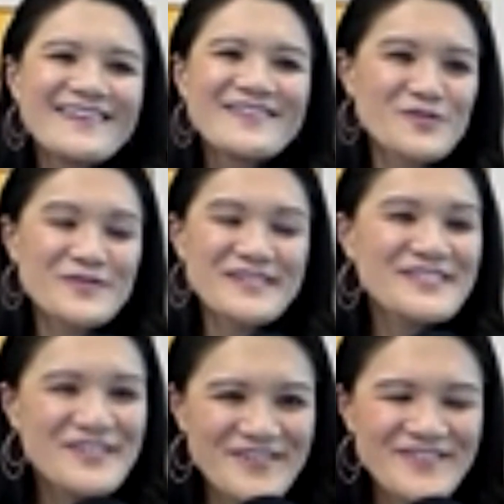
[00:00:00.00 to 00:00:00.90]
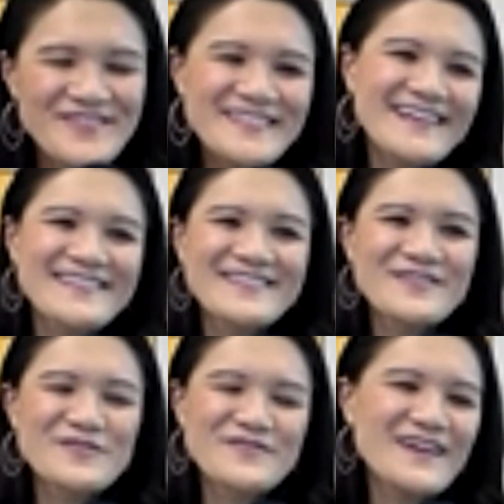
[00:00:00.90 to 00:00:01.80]
your returns and
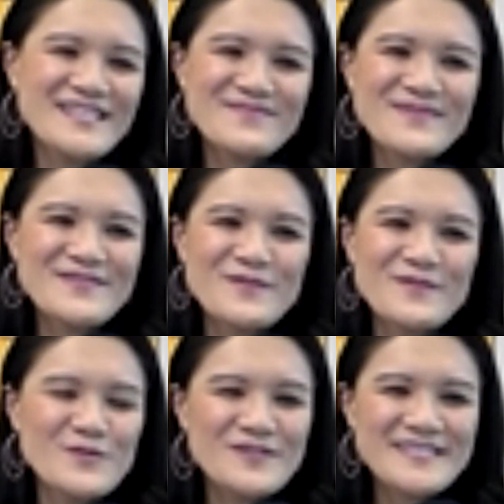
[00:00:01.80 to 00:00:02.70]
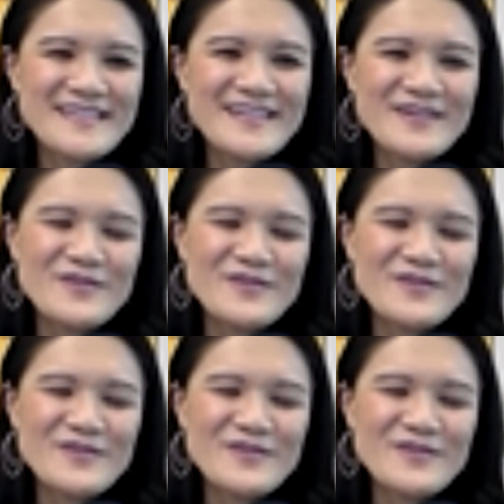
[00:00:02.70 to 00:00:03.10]
your investments from real estate